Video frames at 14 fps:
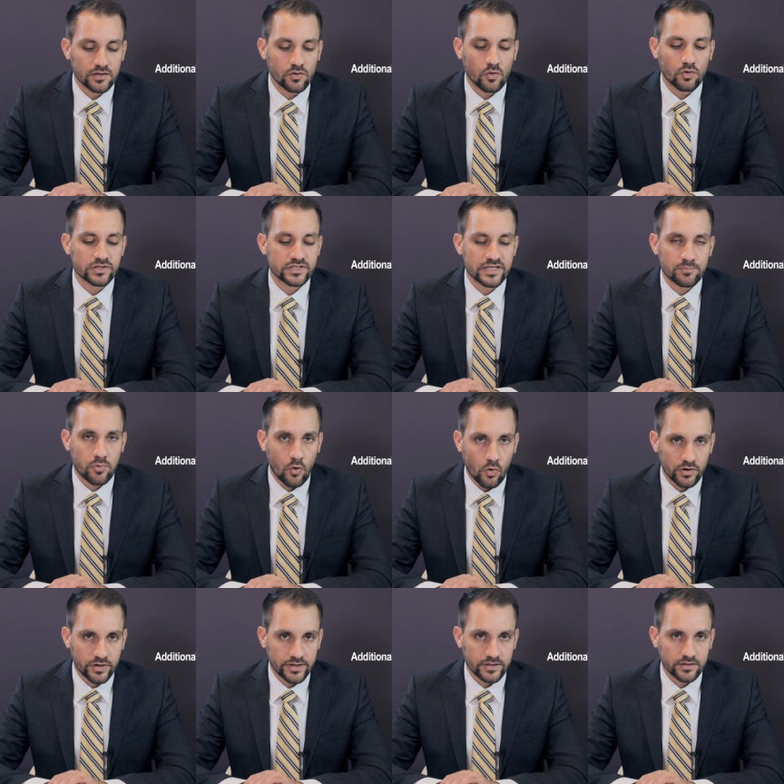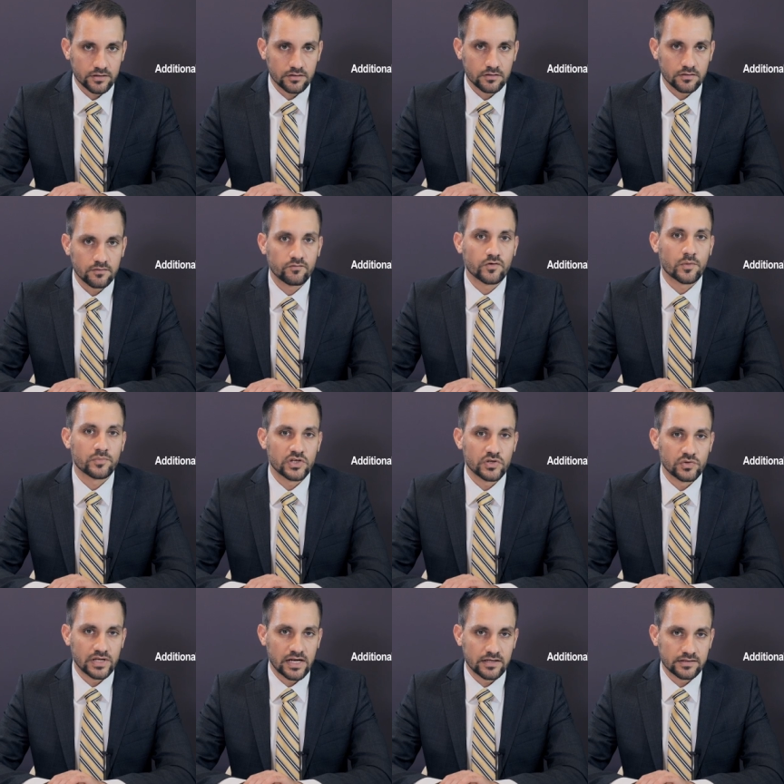or deported from the
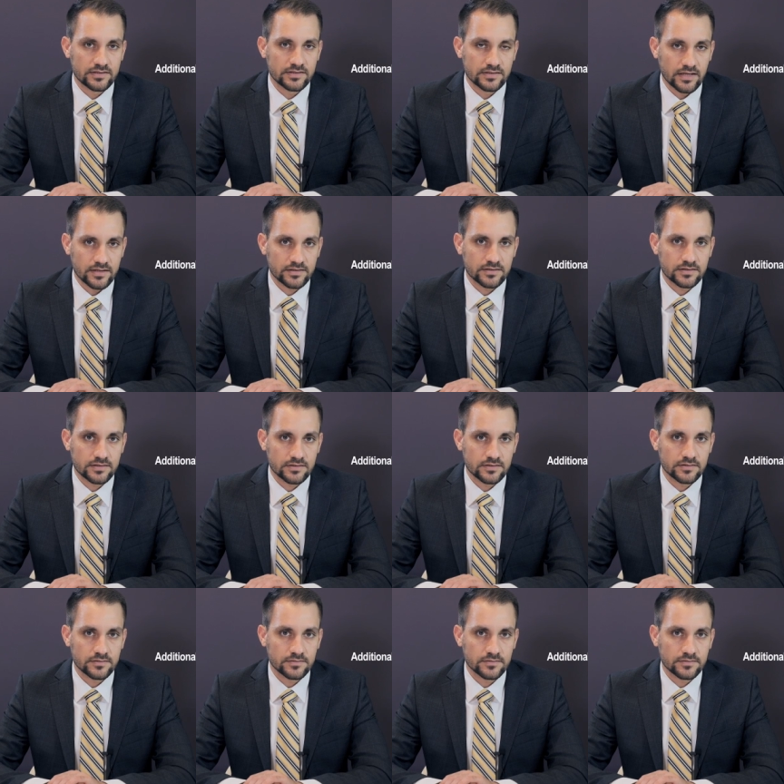United States?